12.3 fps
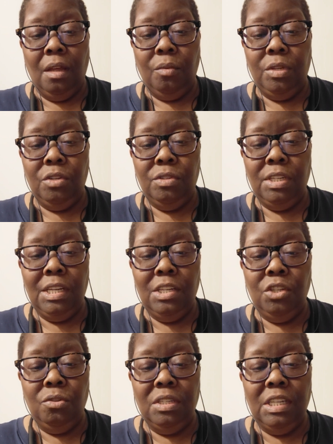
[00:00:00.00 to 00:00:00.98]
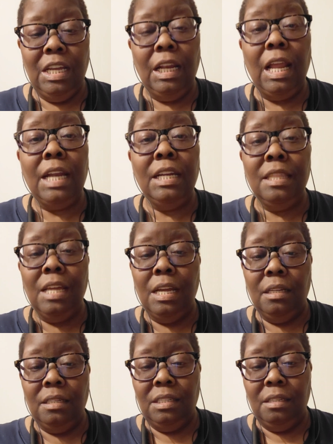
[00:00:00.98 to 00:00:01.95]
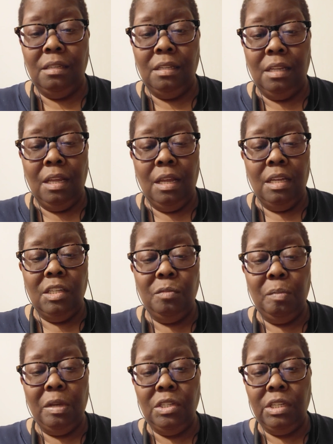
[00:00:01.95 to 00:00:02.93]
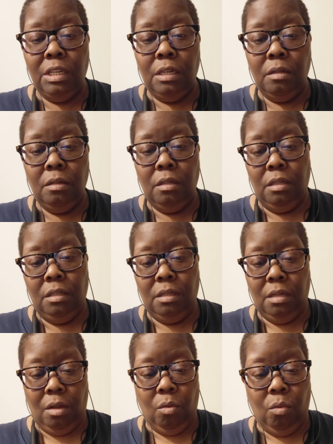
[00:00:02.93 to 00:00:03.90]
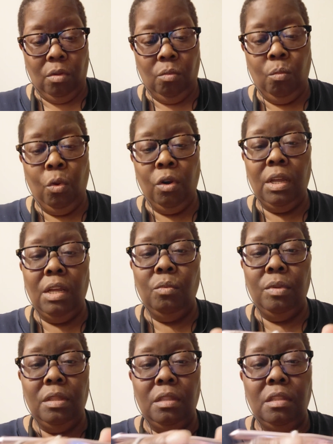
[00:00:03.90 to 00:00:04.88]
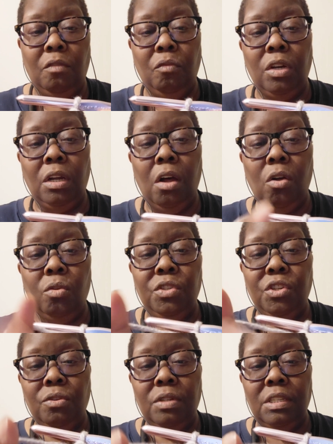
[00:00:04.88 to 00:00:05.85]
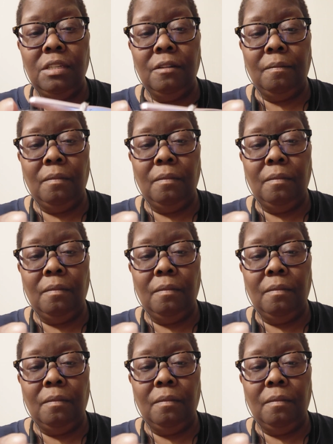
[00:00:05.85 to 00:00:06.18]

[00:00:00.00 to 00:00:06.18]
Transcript: When you teach, you see a lot of things, especially working with different cultures.